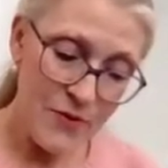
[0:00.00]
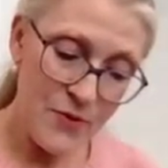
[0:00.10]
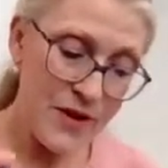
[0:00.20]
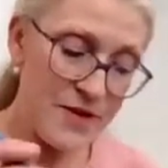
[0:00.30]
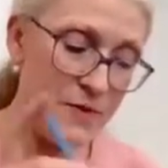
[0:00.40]

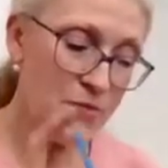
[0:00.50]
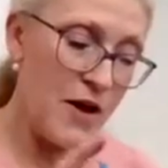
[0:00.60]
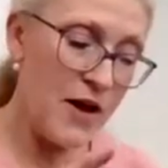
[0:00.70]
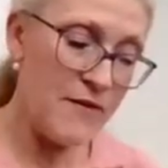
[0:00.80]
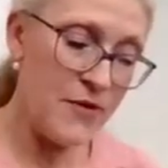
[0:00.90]
quite a
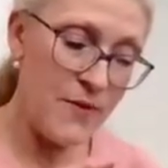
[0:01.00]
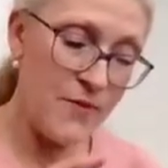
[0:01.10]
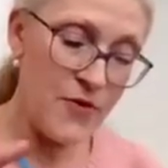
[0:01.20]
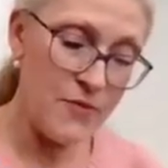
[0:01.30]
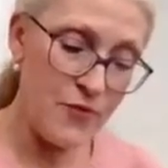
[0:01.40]
supply of
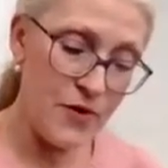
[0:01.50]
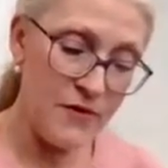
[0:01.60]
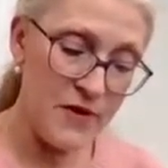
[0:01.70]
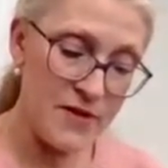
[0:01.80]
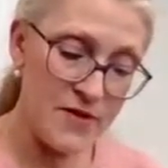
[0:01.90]
them from
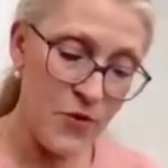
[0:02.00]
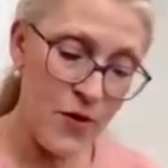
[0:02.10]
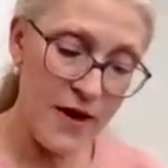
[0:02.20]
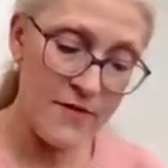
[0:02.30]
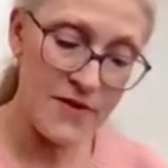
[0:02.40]
previous
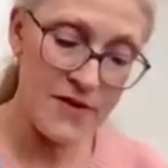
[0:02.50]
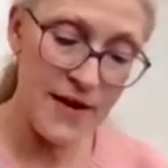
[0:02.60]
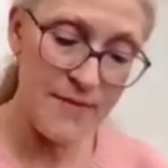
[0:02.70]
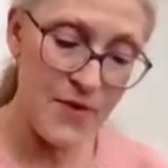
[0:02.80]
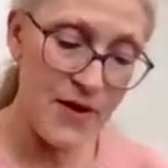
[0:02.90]
craft
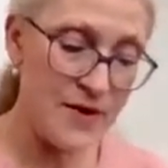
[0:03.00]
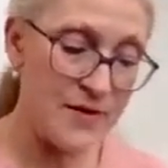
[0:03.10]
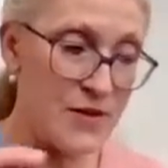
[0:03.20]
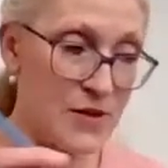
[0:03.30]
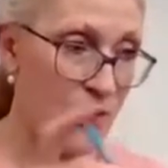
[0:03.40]
type
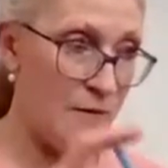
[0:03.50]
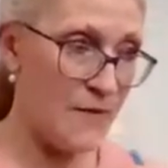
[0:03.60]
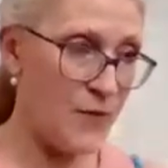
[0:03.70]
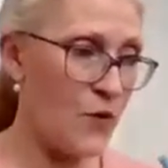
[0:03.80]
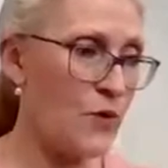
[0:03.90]
things. So
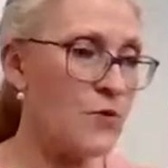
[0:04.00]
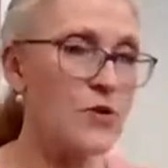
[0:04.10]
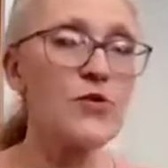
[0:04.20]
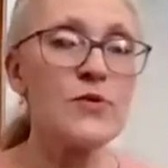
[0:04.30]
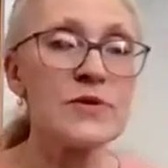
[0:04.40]
we will
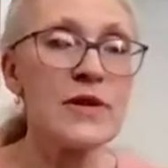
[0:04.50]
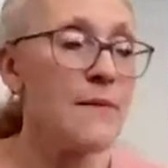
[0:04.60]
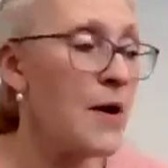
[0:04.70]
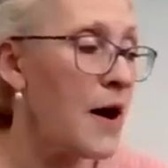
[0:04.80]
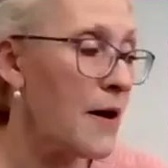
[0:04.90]
use
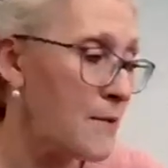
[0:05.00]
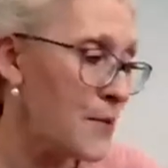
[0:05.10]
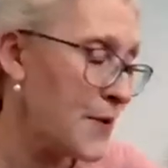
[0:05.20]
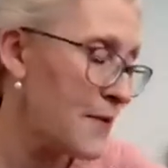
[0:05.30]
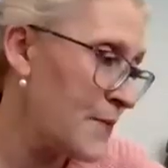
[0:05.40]
them up.
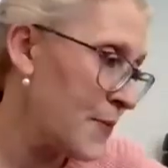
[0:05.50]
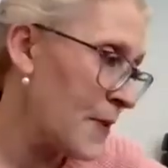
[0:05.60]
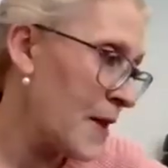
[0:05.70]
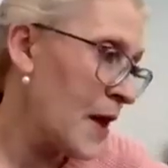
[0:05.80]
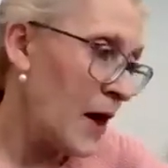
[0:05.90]

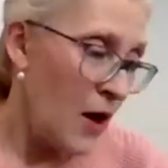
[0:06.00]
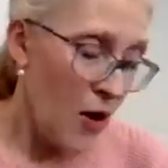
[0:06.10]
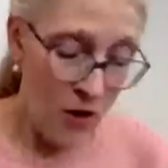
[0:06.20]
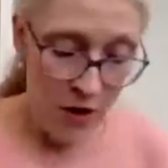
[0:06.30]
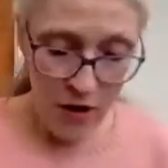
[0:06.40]

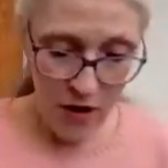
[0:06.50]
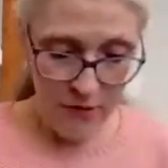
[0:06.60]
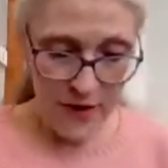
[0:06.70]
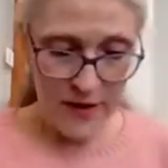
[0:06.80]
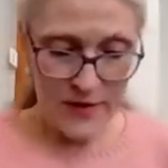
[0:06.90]
All
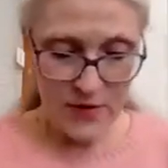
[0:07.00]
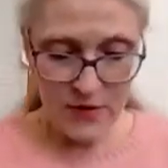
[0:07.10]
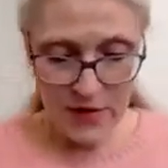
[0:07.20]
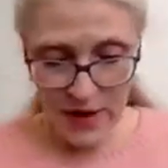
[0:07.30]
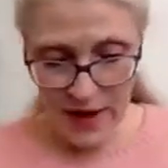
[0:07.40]
right, so
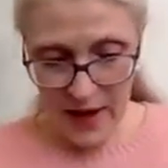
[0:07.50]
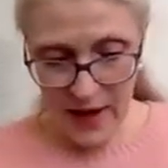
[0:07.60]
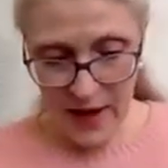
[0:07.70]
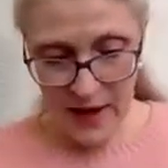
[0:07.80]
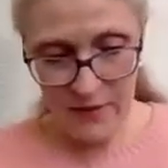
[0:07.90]

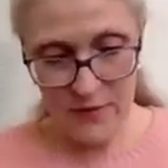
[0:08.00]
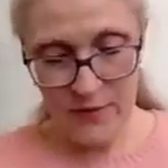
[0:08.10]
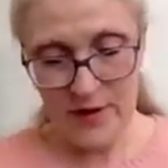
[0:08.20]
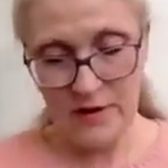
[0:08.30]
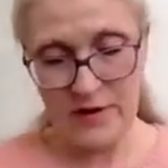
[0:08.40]
now,
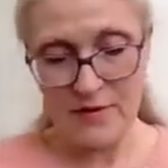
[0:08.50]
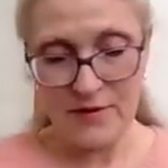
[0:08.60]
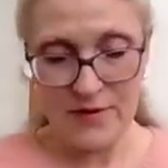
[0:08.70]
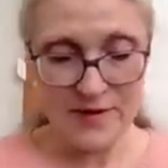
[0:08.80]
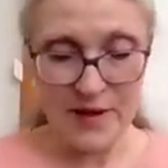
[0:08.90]
wow,
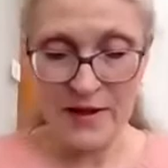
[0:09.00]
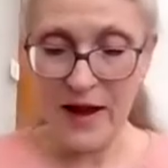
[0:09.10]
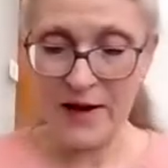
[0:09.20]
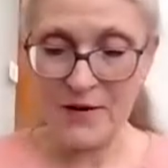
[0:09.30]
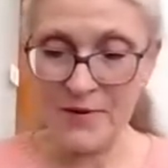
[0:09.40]
that's a
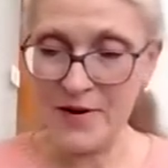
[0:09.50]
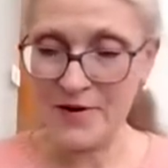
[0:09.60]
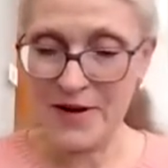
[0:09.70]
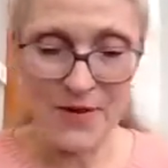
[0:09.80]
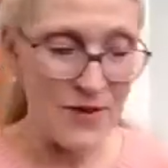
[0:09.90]
lot of water
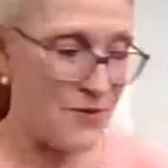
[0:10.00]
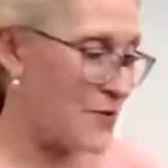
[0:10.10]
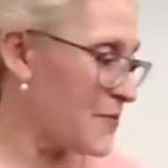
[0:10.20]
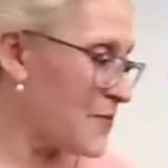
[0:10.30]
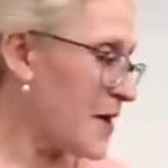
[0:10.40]
coming
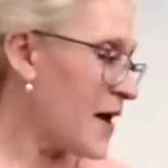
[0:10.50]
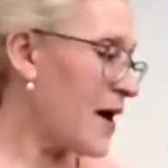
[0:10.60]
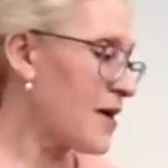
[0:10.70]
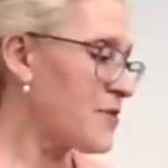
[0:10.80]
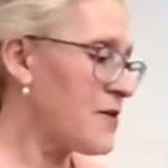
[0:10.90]
through.
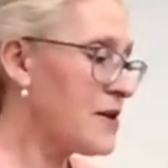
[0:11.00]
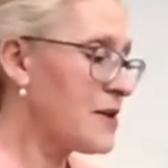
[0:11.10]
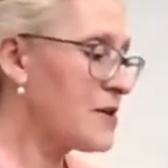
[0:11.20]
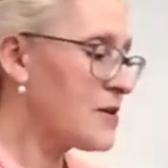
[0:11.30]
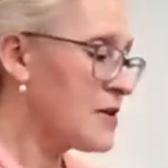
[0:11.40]
I
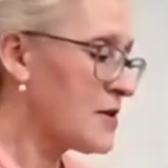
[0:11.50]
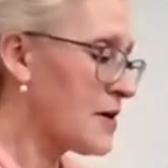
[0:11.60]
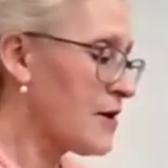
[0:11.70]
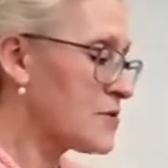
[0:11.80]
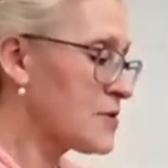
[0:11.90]
think
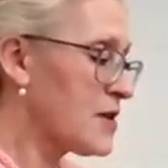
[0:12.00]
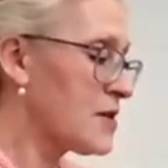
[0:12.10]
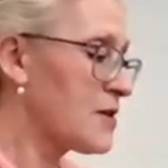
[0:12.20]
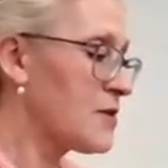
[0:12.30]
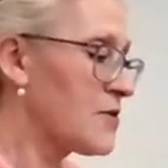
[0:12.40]
I will
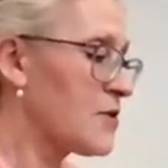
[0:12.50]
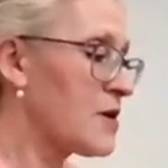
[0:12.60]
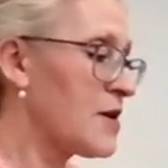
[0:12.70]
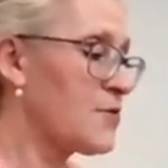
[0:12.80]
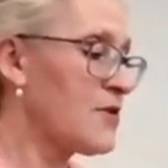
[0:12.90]
take a
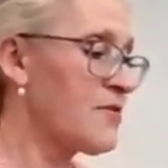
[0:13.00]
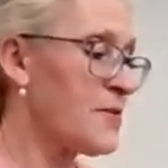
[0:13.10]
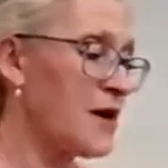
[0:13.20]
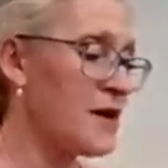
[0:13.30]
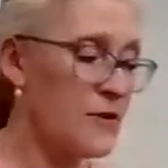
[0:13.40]
couple of
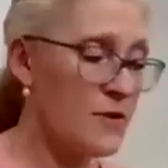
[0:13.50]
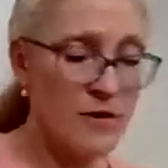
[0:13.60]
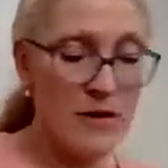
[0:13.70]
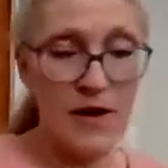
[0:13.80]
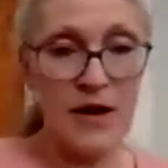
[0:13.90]
my
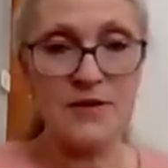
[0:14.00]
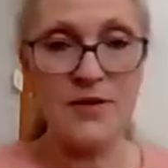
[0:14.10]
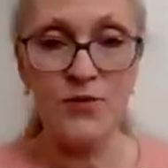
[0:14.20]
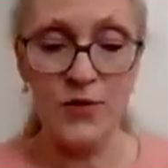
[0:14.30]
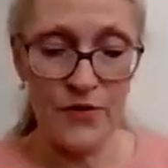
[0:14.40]
not
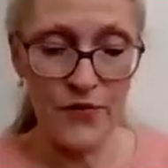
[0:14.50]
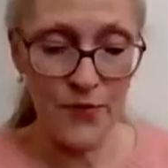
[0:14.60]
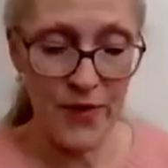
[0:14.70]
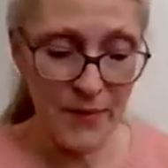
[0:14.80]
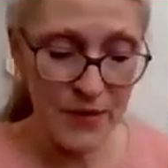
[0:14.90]
so
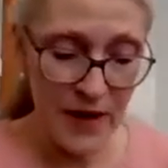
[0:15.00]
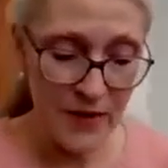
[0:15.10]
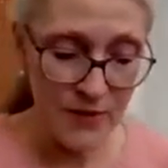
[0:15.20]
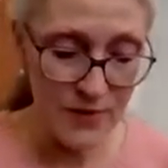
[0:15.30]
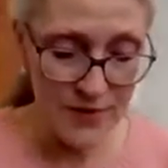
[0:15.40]
wonderful paper
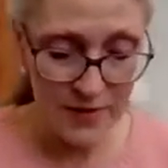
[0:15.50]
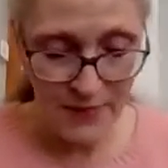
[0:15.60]
towels